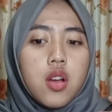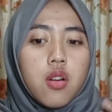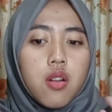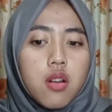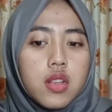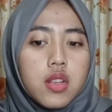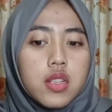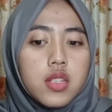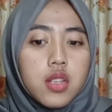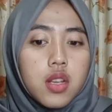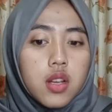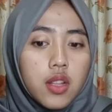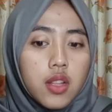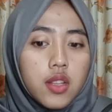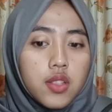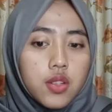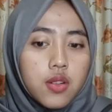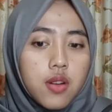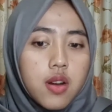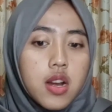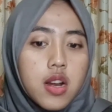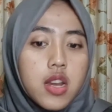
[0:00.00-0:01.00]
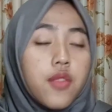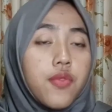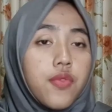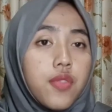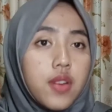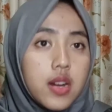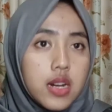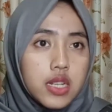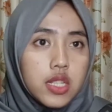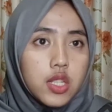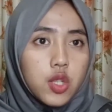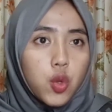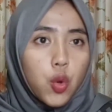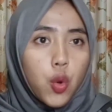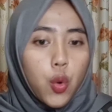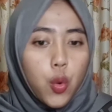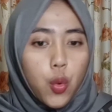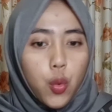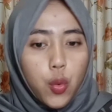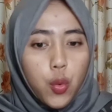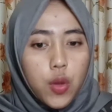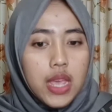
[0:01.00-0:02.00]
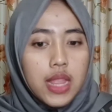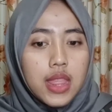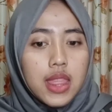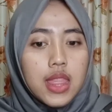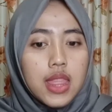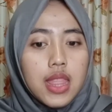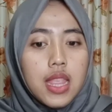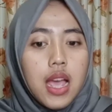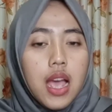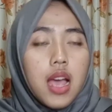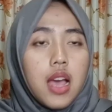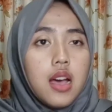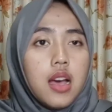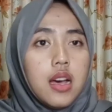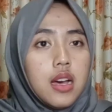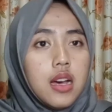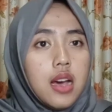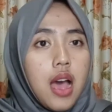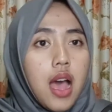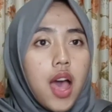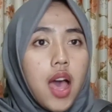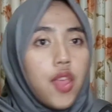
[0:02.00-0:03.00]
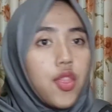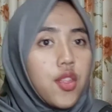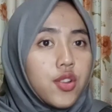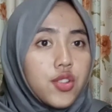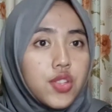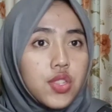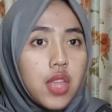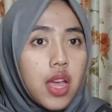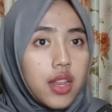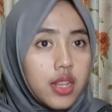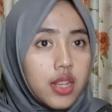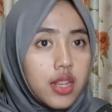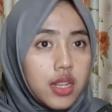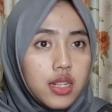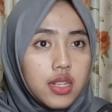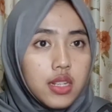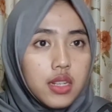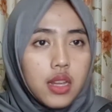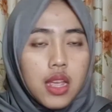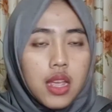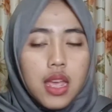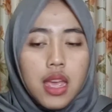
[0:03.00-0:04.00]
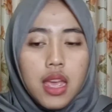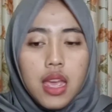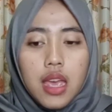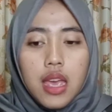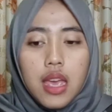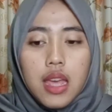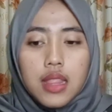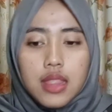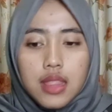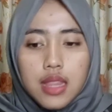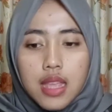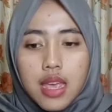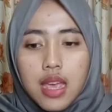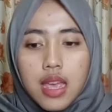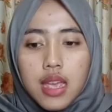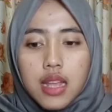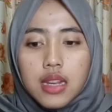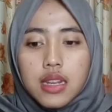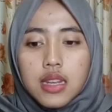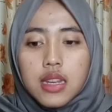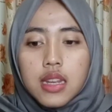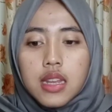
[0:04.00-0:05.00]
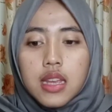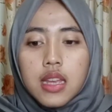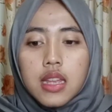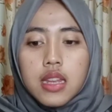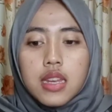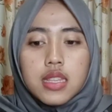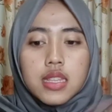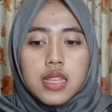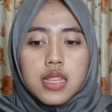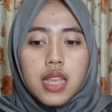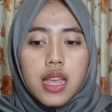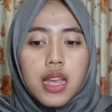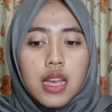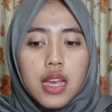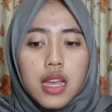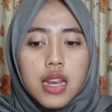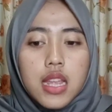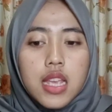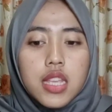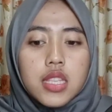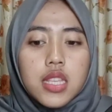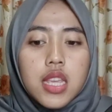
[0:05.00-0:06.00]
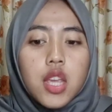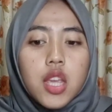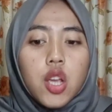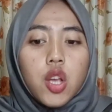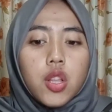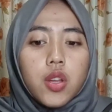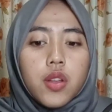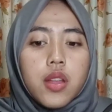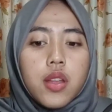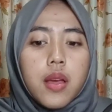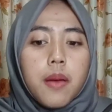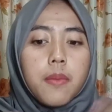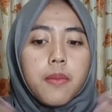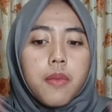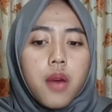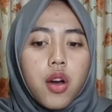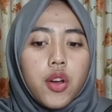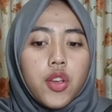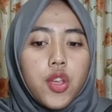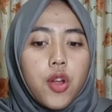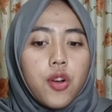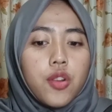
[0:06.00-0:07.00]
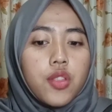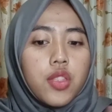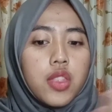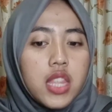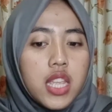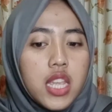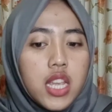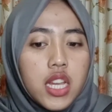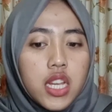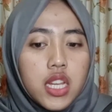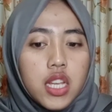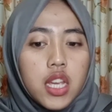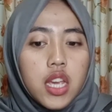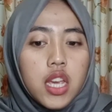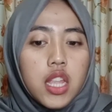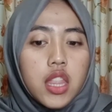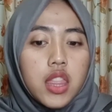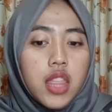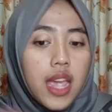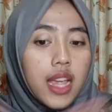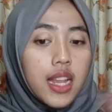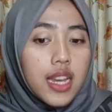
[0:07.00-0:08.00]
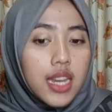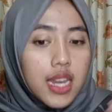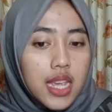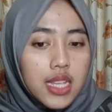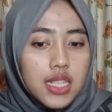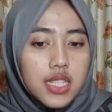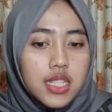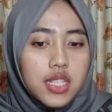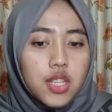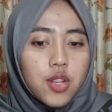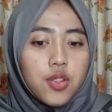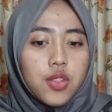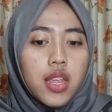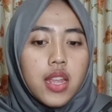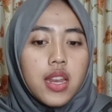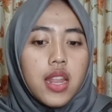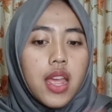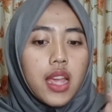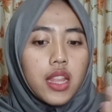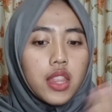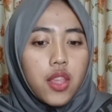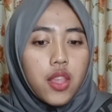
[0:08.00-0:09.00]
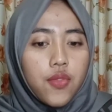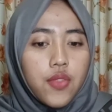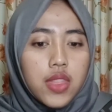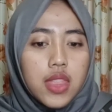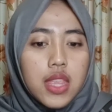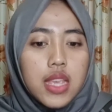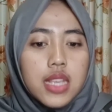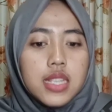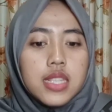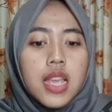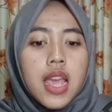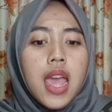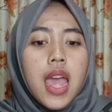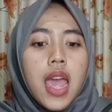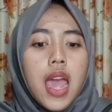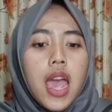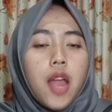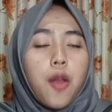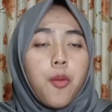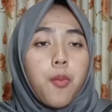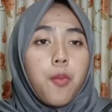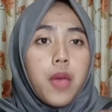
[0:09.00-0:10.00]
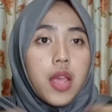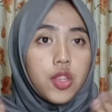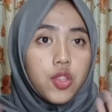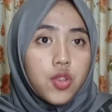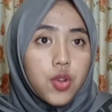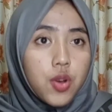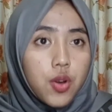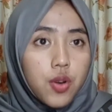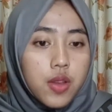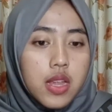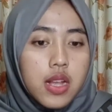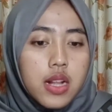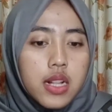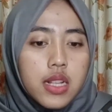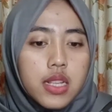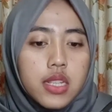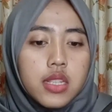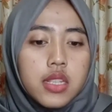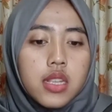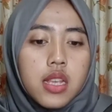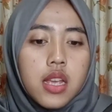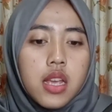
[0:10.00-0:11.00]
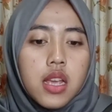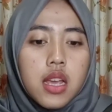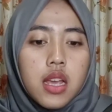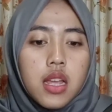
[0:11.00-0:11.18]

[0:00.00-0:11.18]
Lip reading: cross-cultural difference with other student, and then the second is include among your techniques certain activities and materials